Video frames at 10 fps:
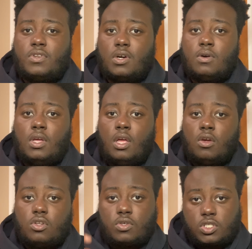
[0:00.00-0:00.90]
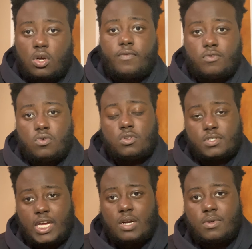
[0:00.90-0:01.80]
start off doing your
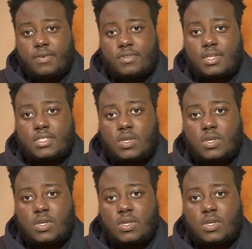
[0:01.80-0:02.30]
channel and everything.